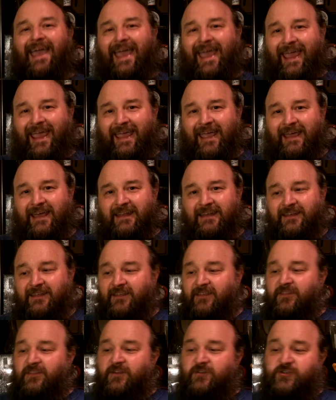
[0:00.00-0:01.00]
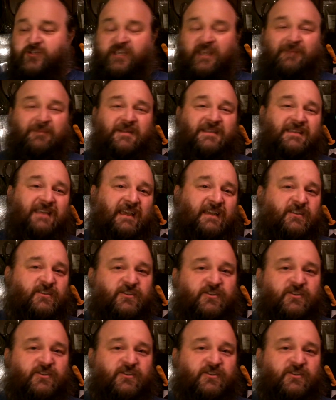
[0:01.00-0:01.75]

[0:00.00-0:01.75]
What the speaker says: And they're cheap. It's like